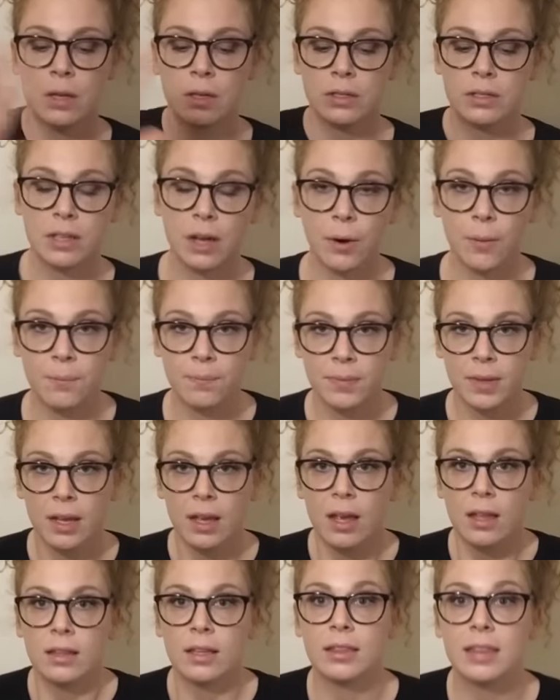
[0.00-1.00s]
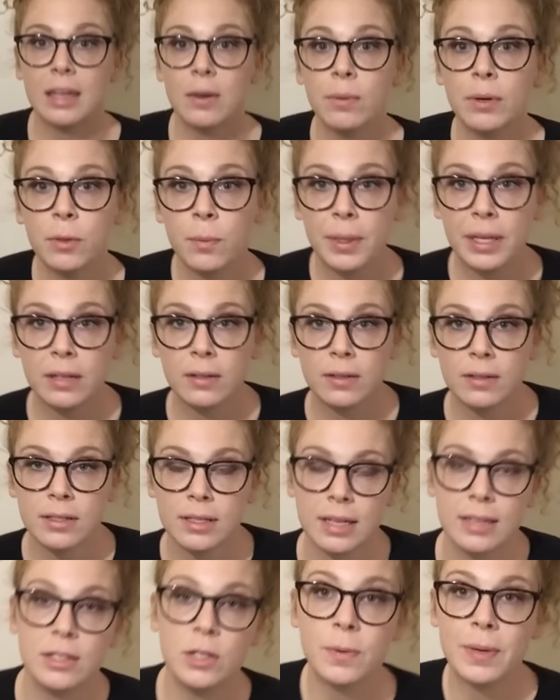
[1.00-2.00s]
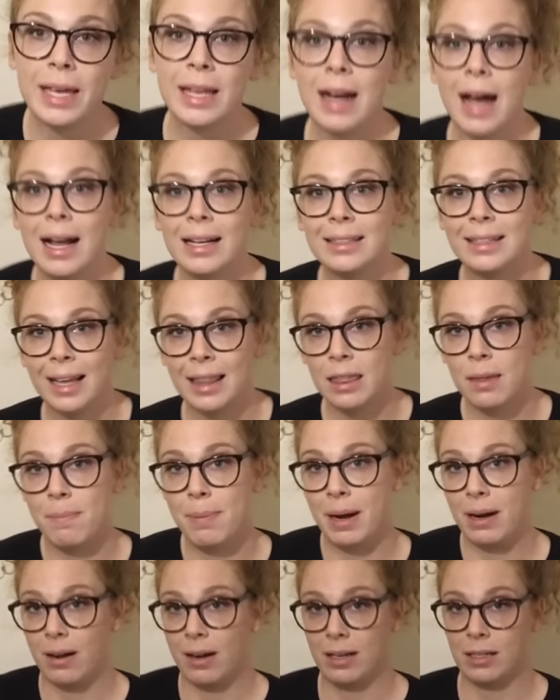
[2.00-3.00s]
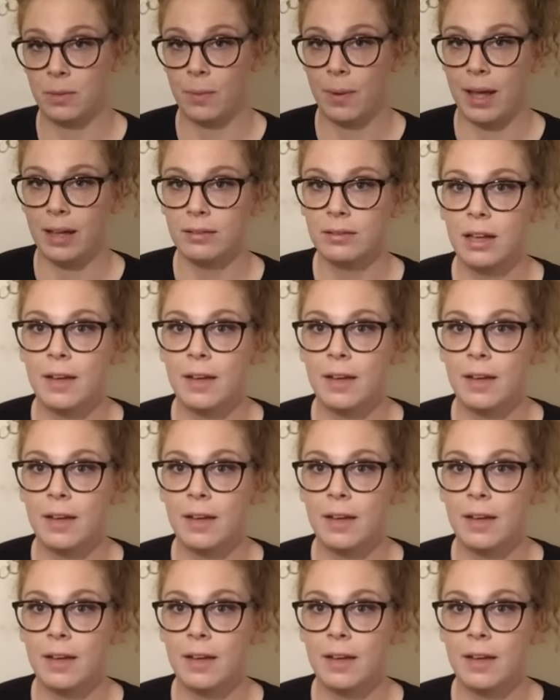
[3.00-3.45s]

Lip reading: So, the thing with wheels is you cannot get the bearings wet.